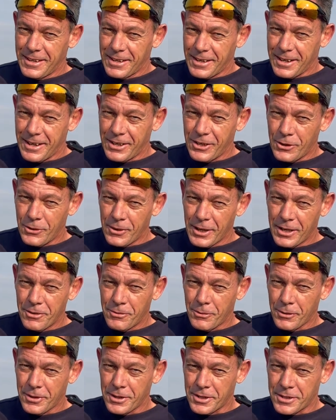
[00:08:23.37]
Are you ready
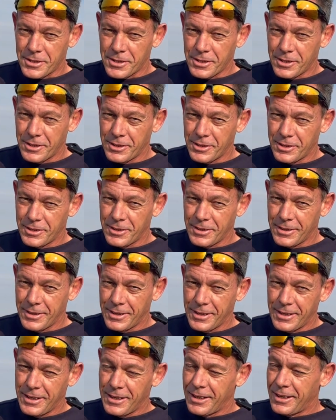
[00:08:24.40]
for this?
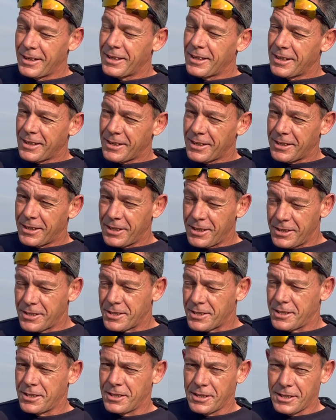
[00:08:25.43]

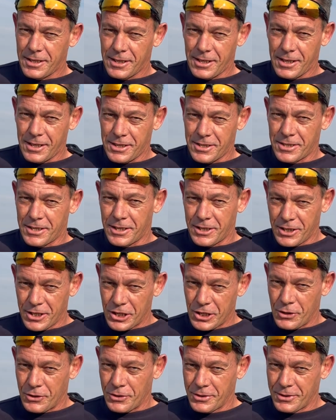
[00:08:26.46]
This is the
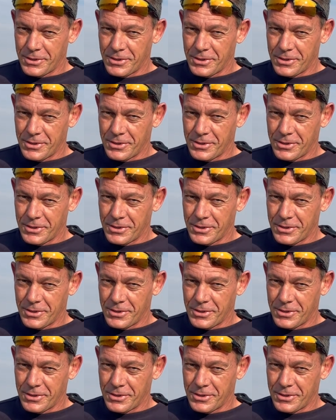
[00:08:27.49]
new